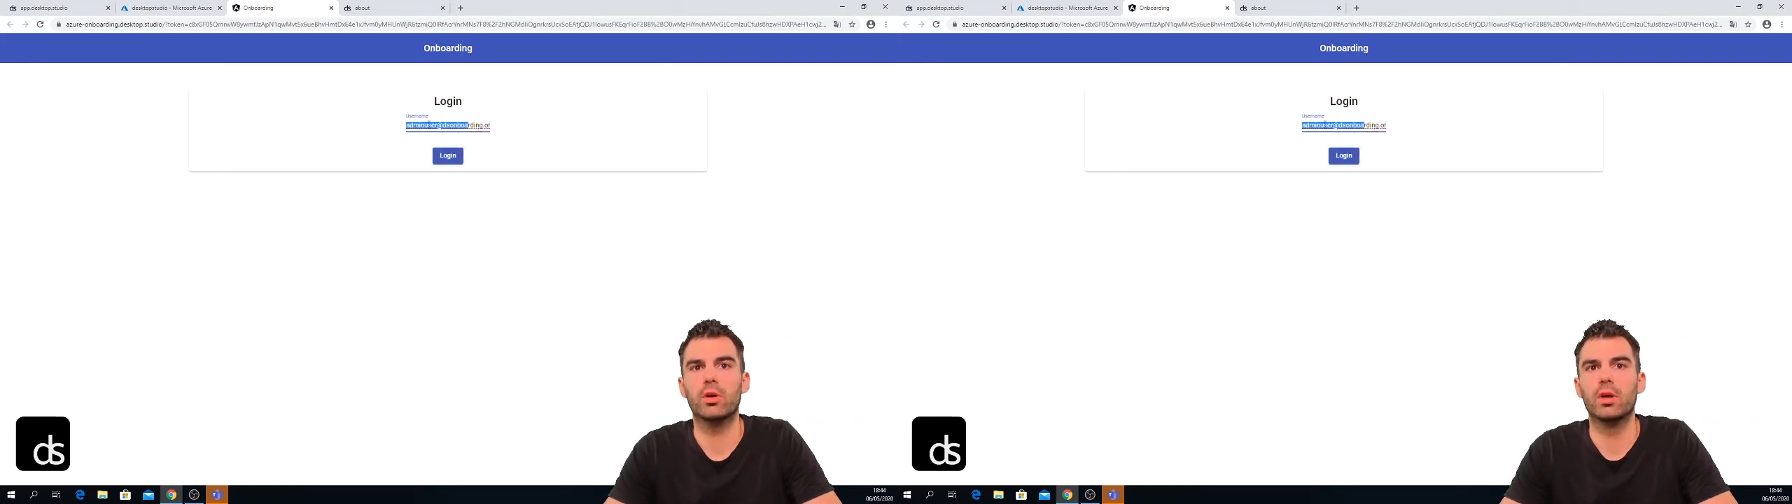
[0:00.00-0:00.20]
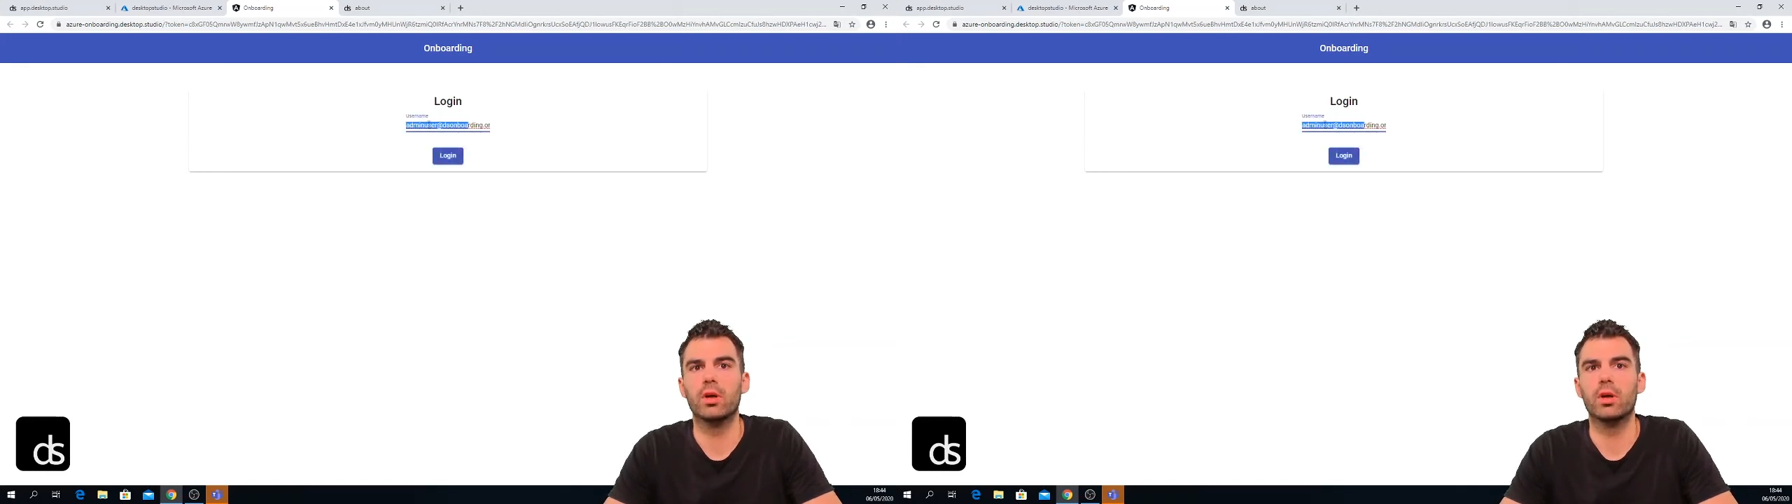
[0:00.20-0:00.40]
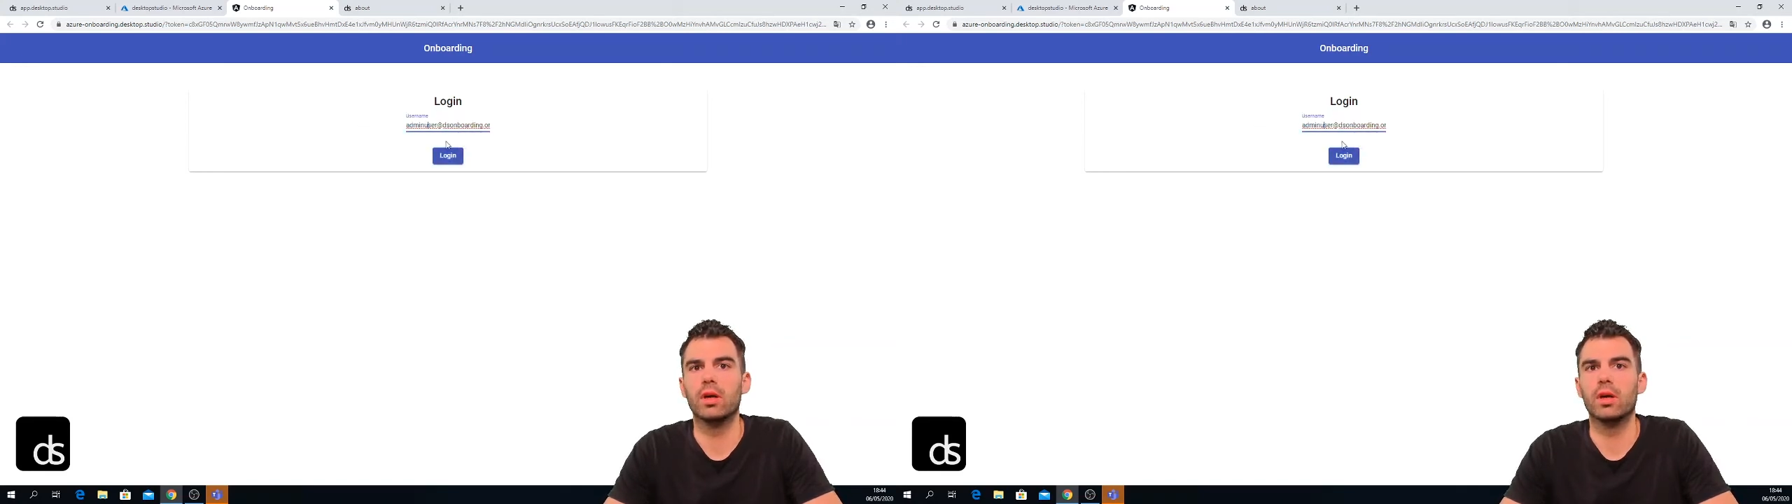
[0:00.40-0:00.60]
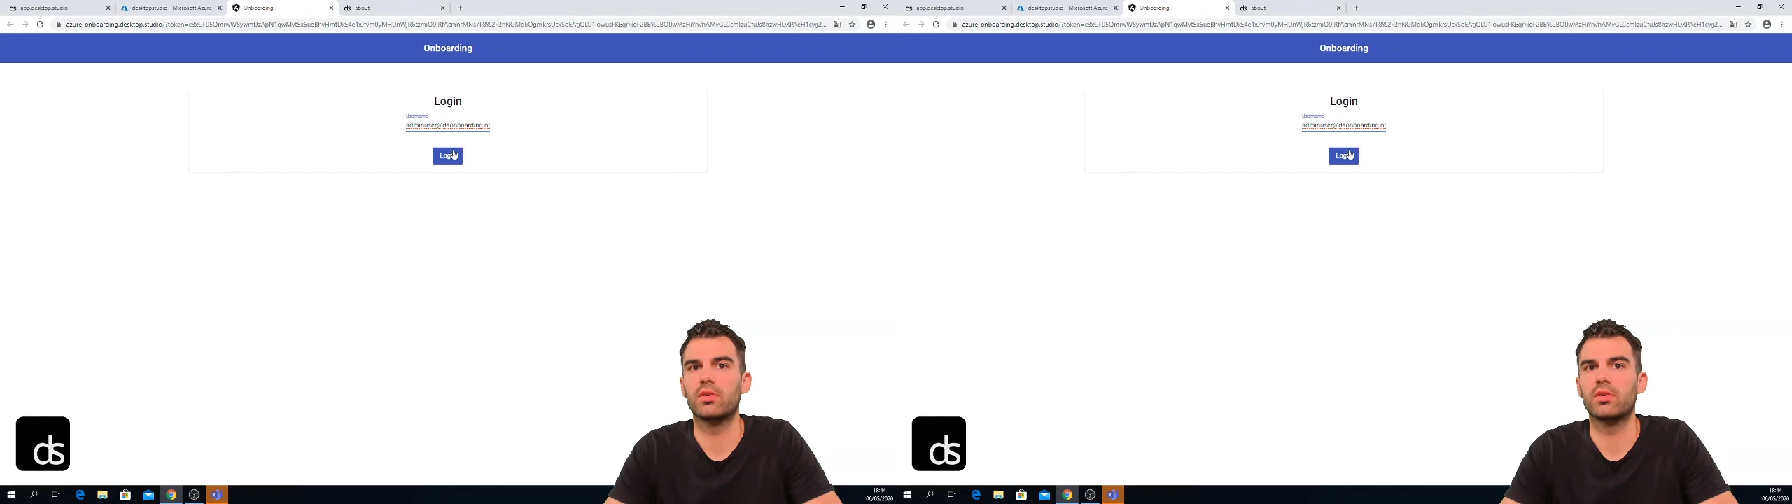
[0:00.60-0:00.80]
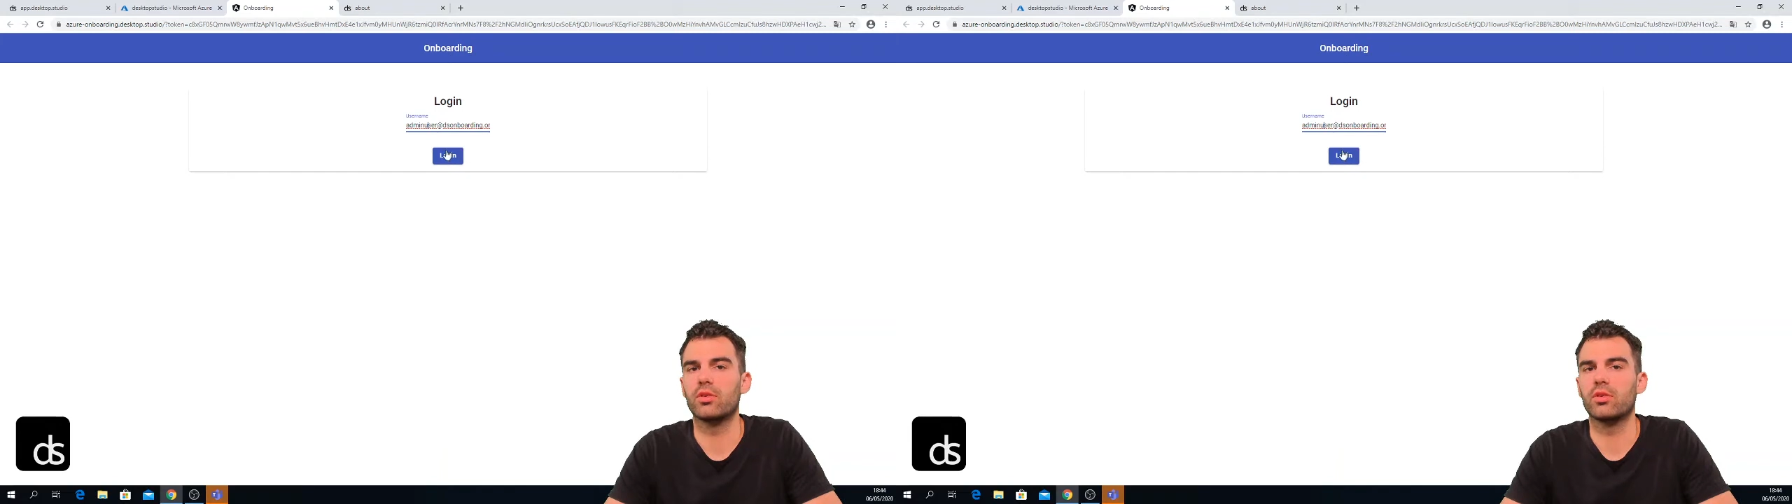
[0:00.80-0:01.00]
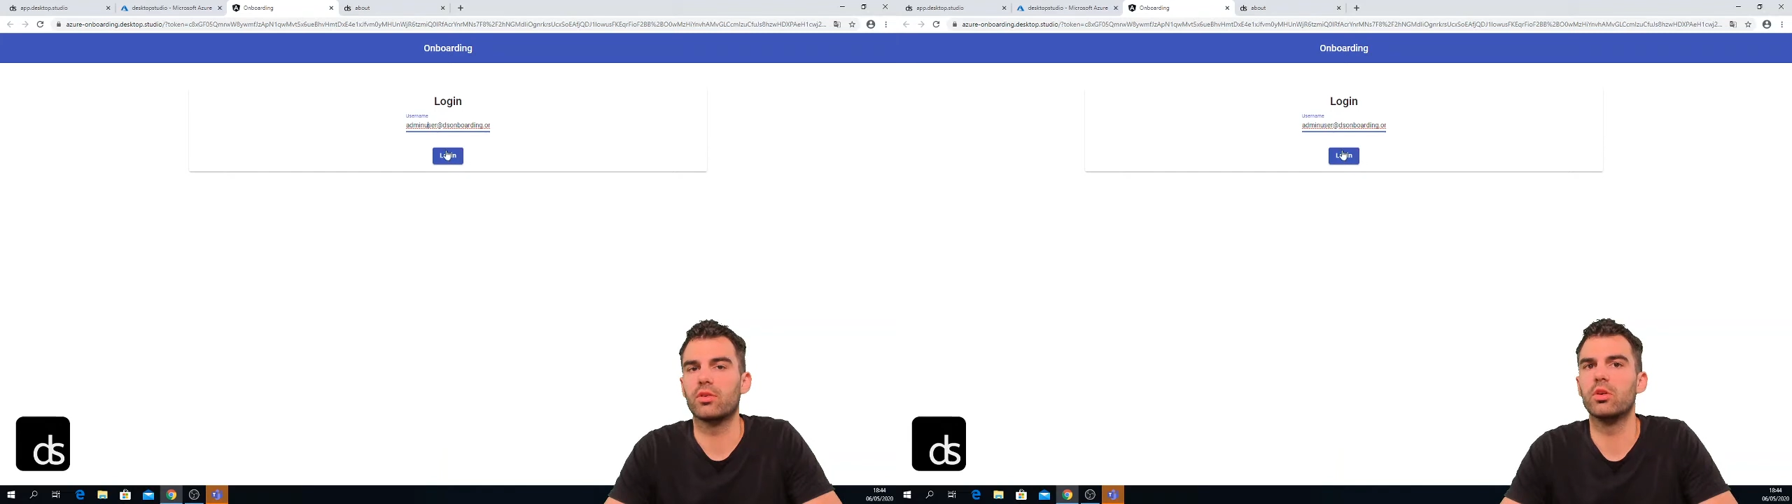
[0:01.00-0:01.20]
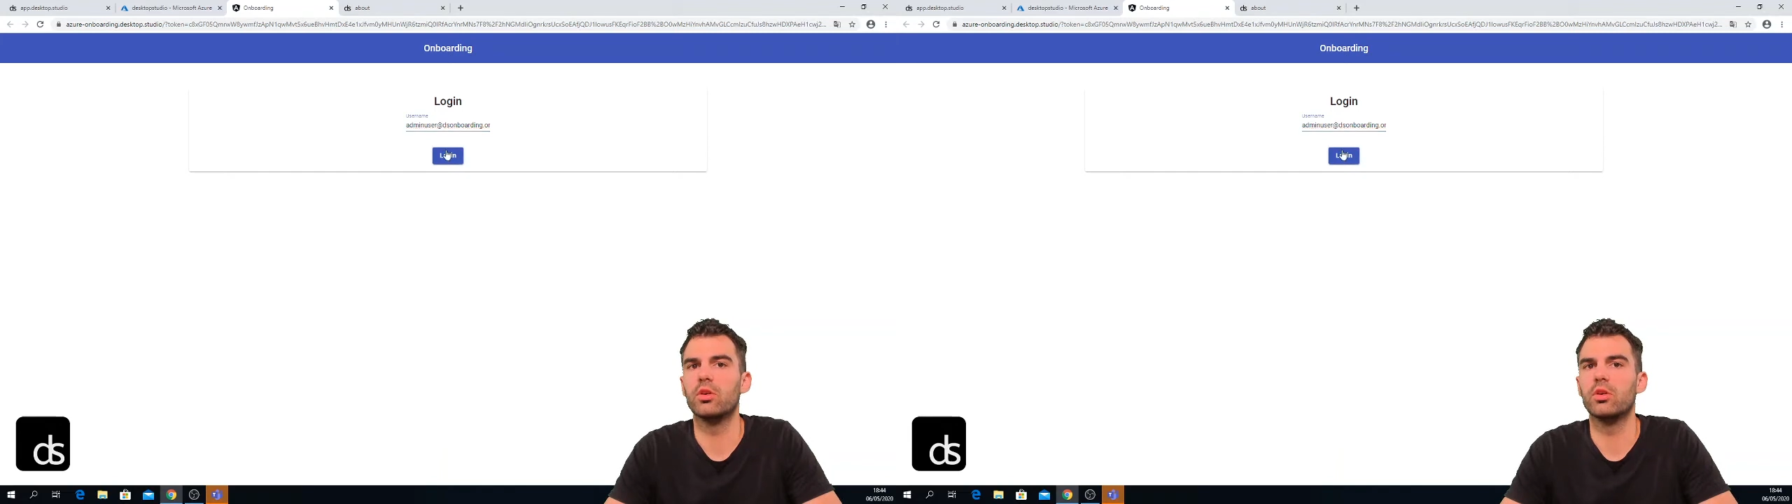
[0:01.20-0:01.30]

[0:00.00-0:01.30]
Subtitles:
with the admin user.